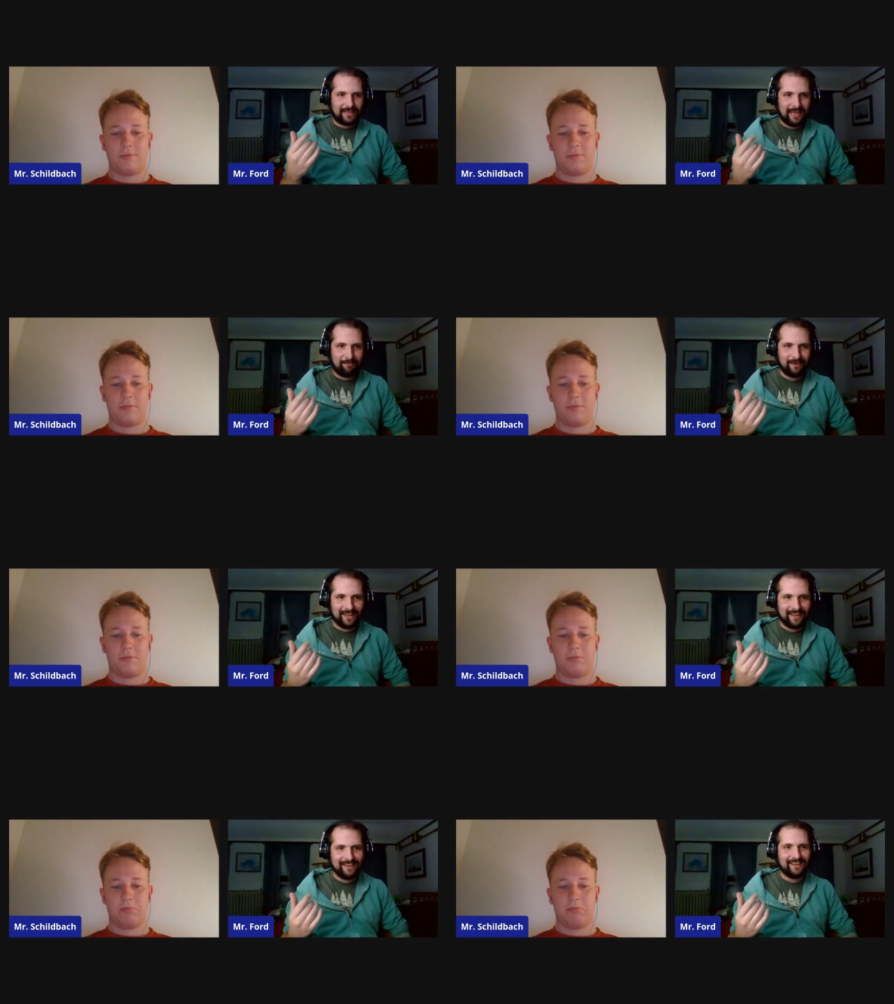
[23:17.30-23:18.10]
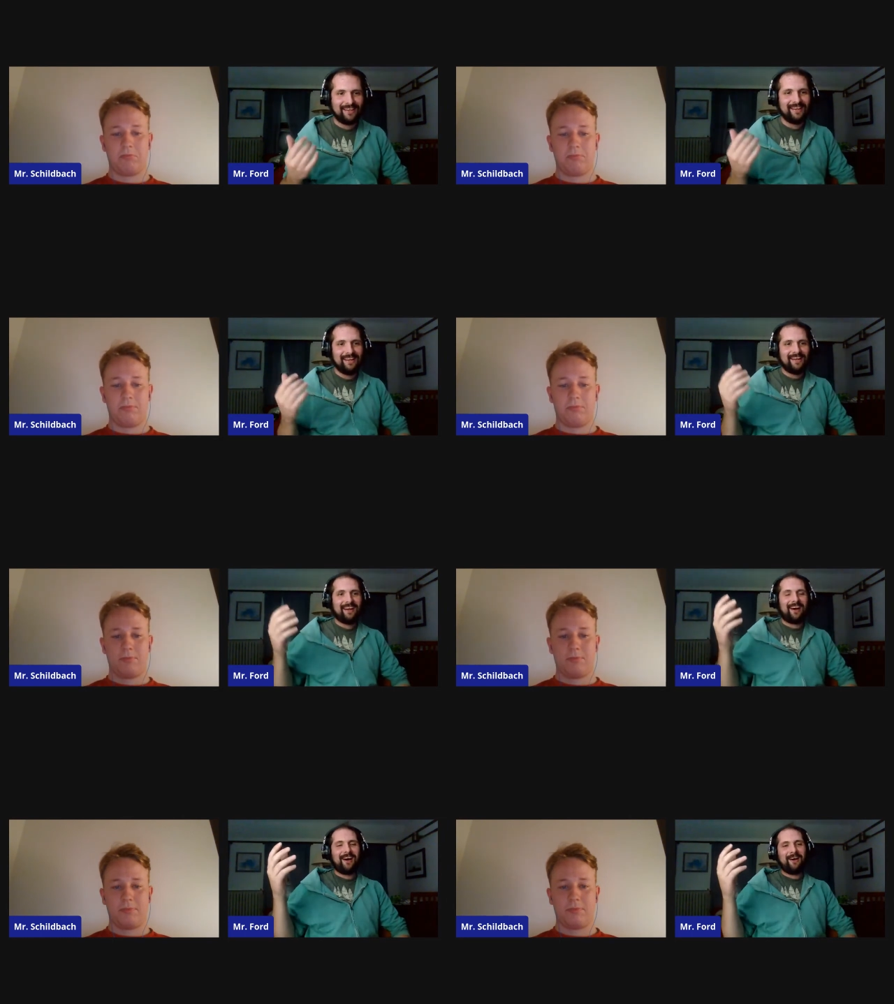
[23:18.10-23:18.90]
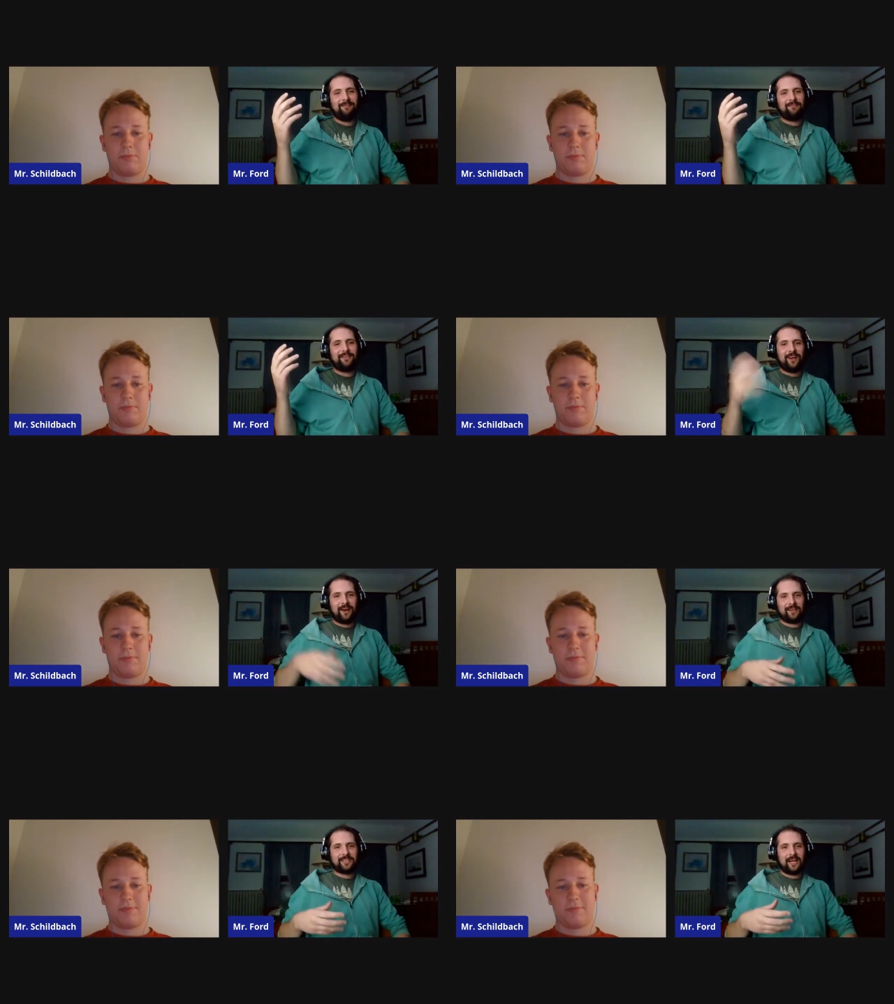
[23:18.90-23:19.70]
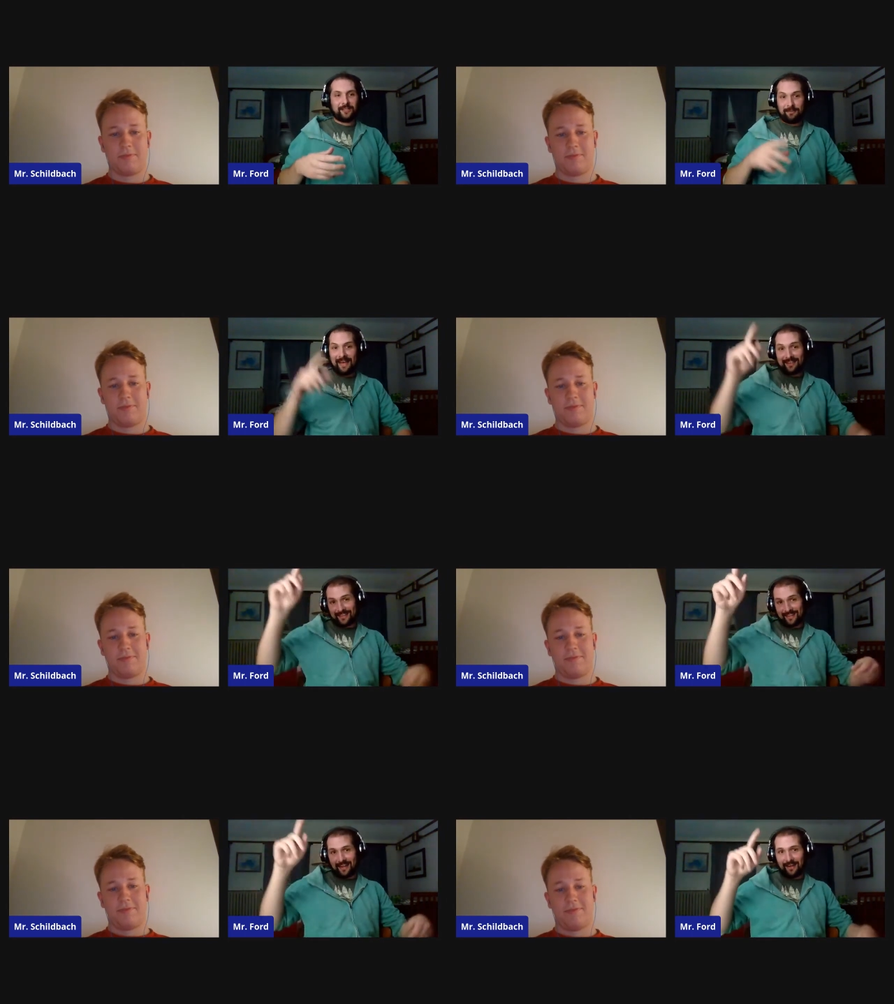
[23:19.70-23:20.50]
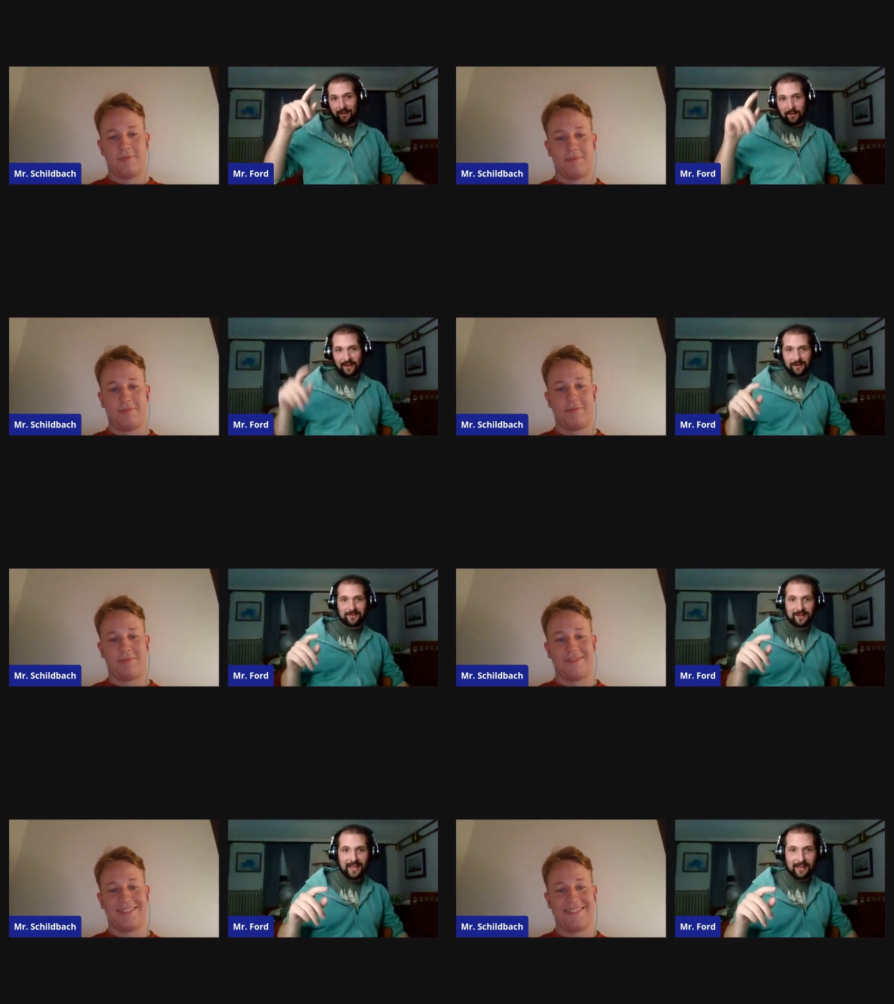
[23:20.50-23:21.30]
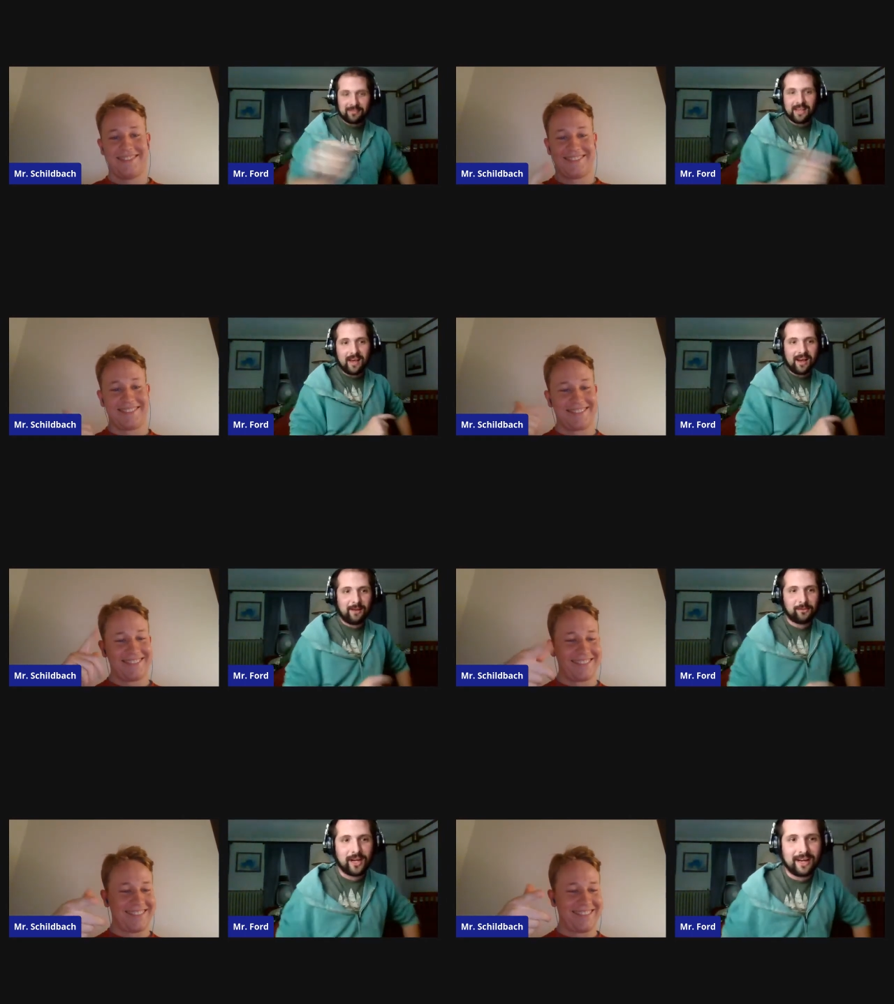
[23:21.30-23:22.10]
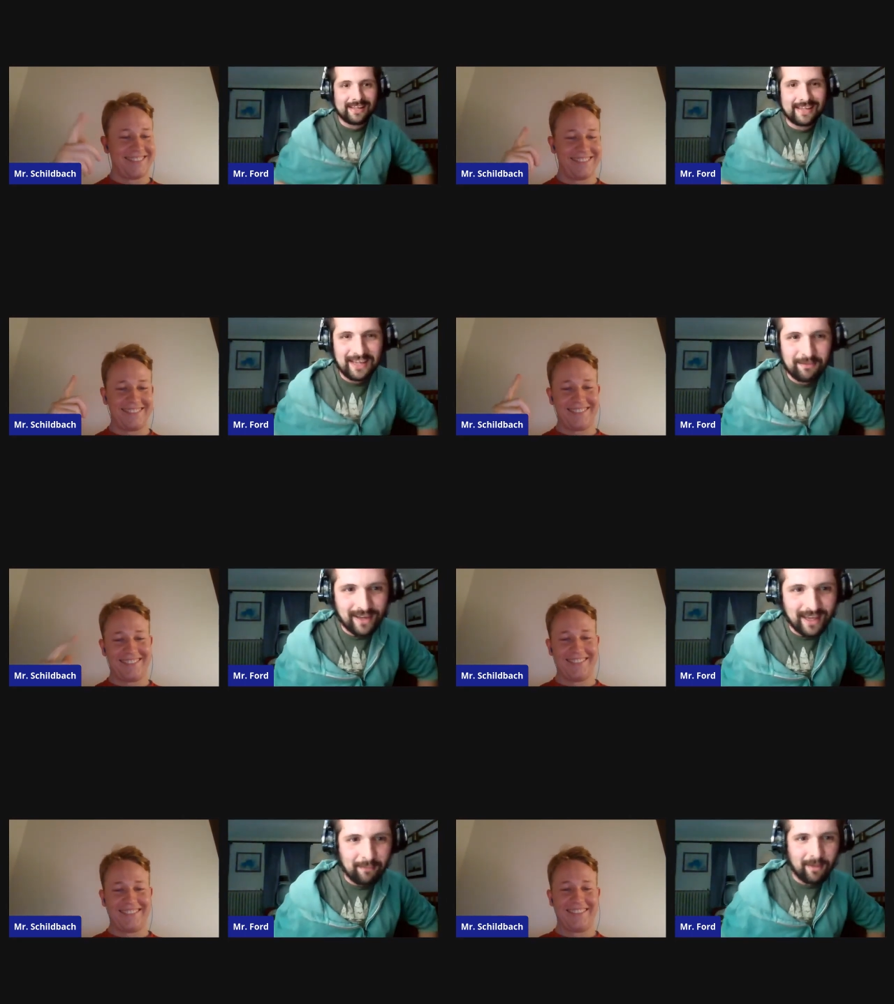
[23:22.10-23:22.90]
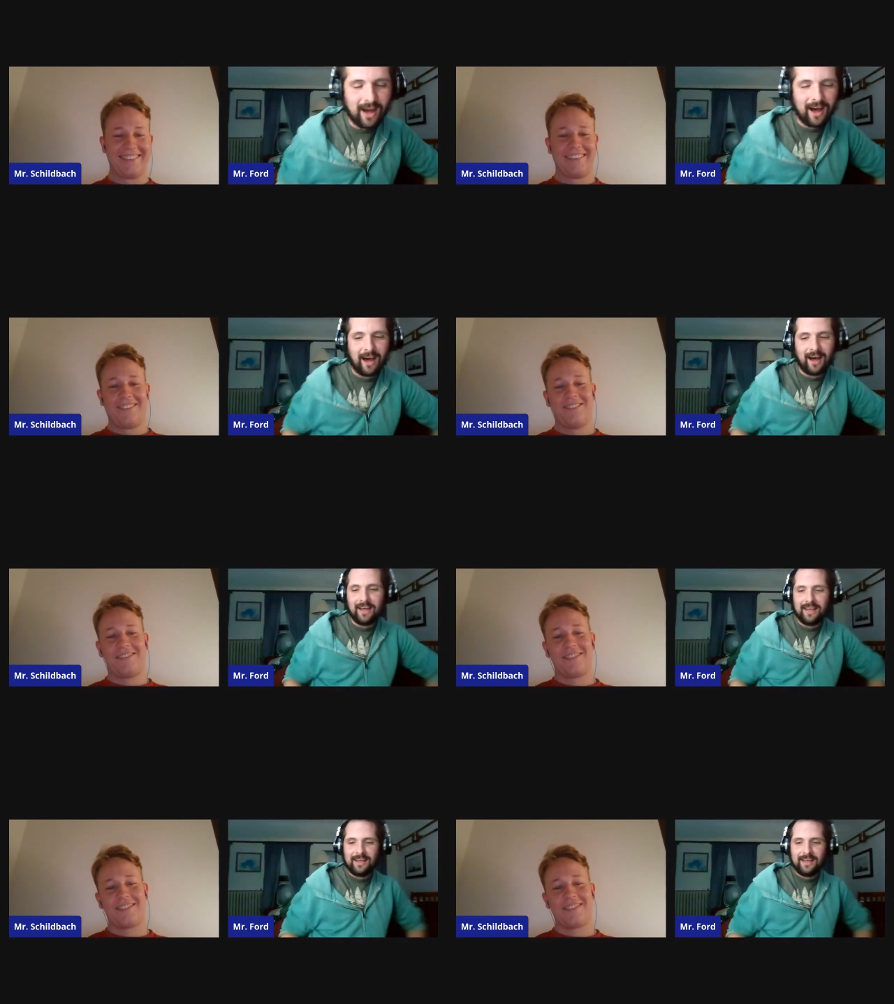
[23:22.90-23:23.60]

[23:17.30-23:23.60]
Speaker 1: keeping um, young Josh Baskin. I know character names. I'm trying to keep him. Uh,